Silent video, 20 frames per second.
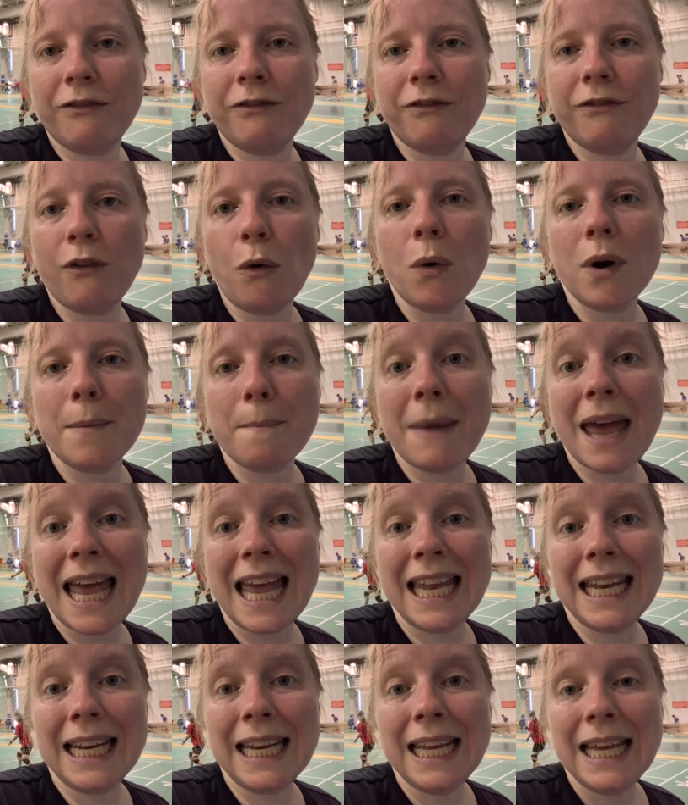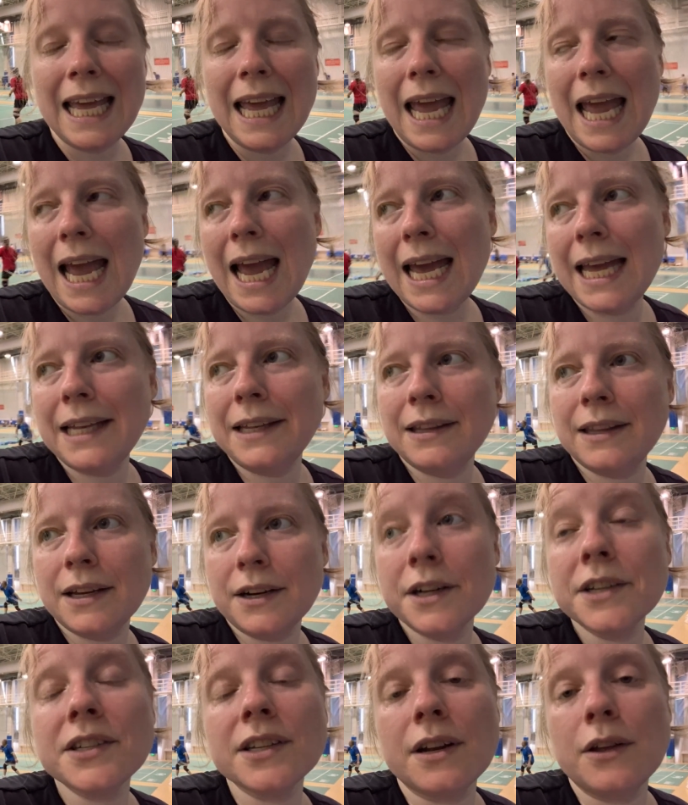four men and
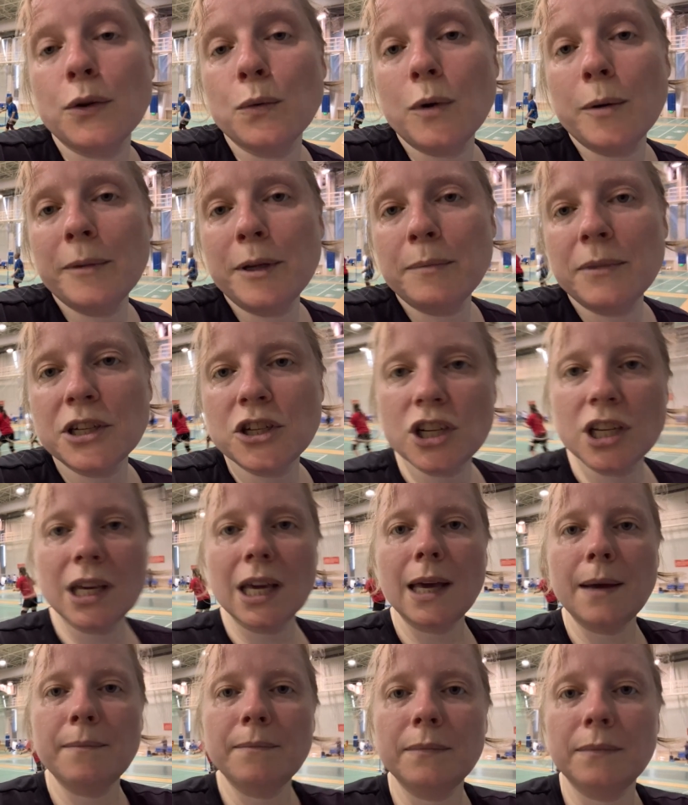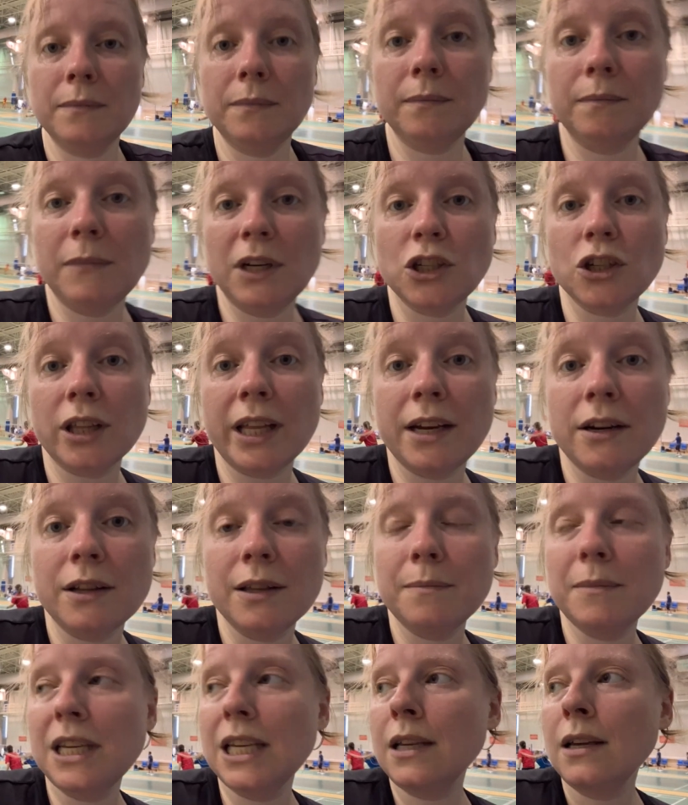there is another woman, but she came much later
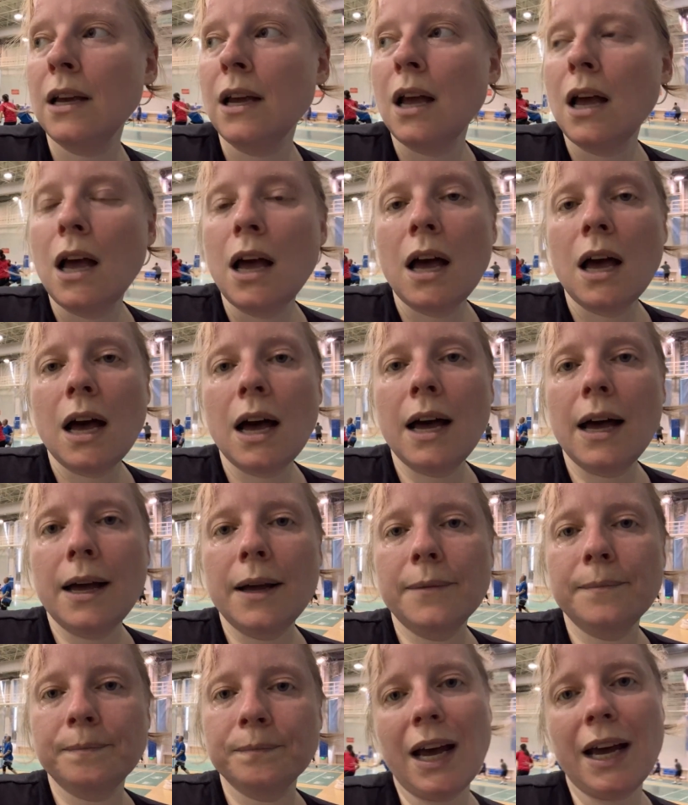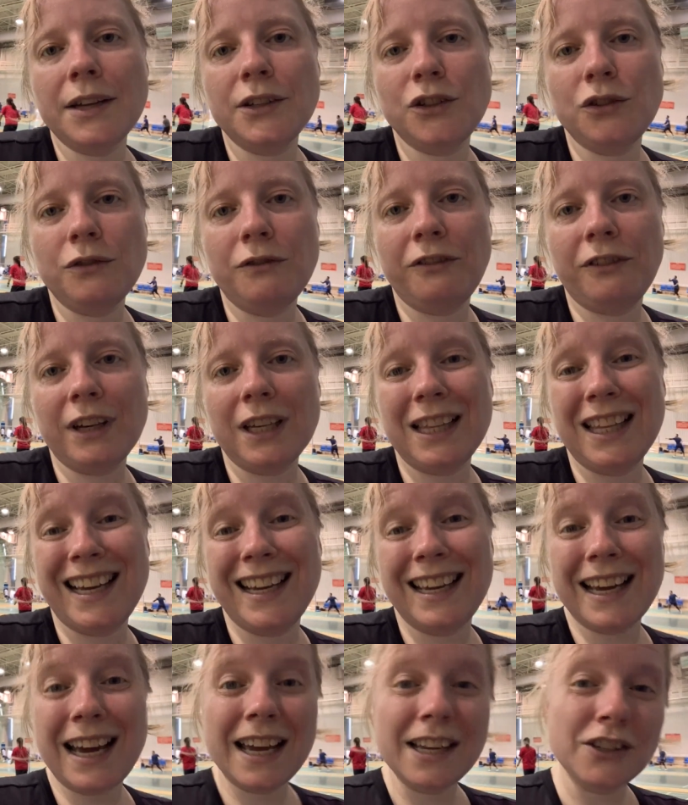than me. I do feel
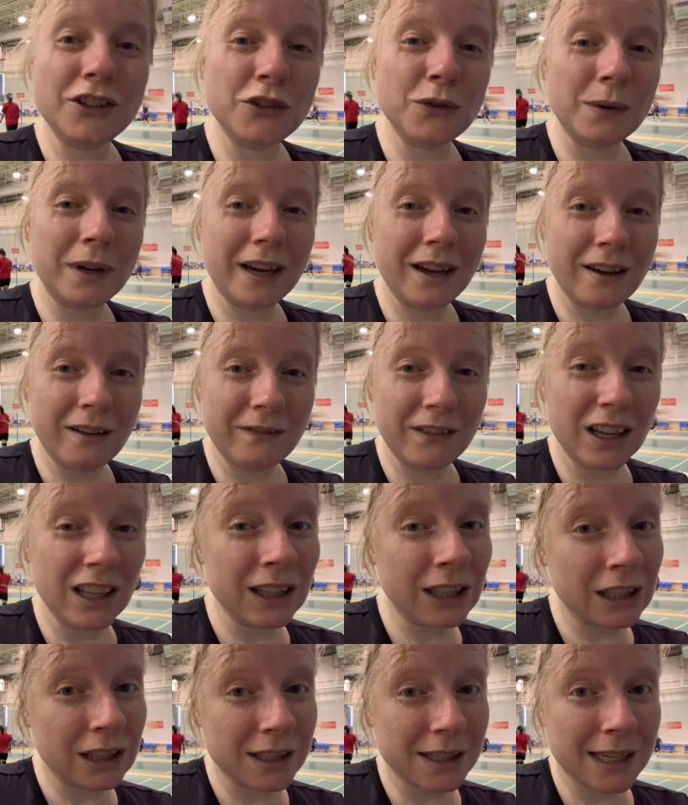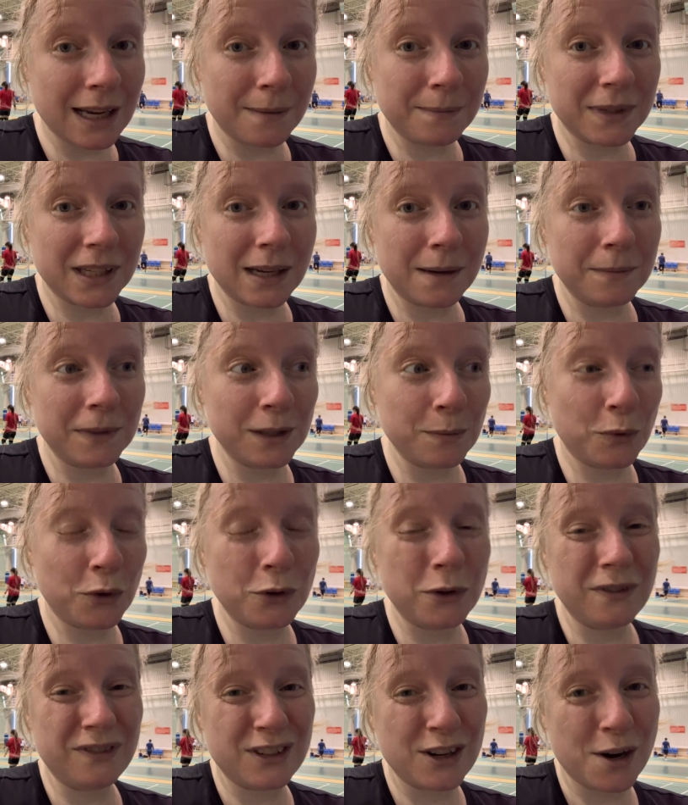like I do have a little something to
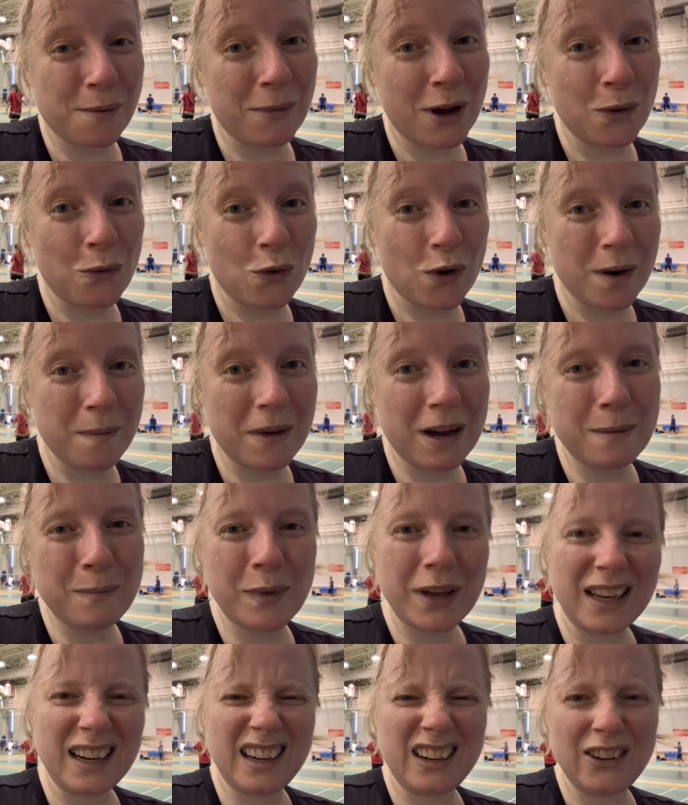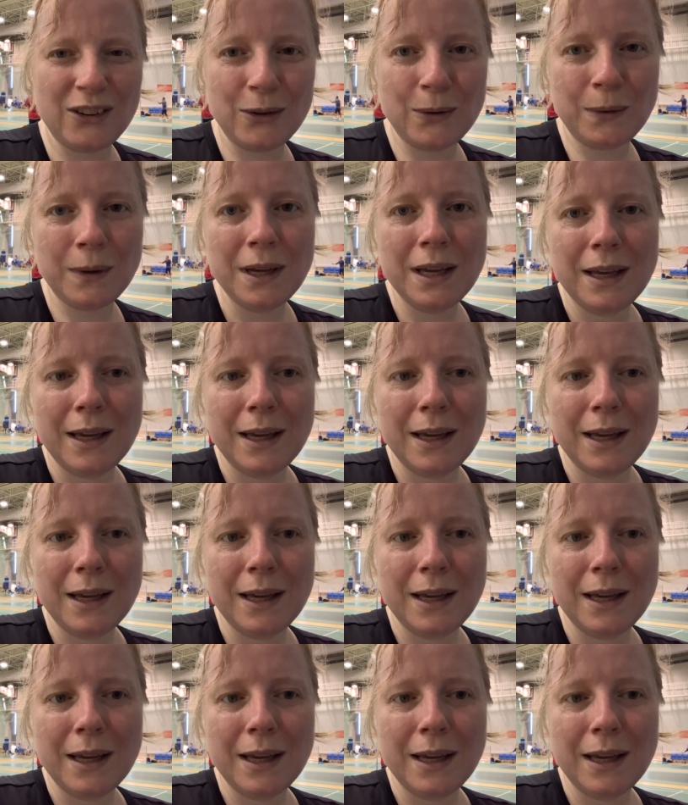prove during my warm-up, and I know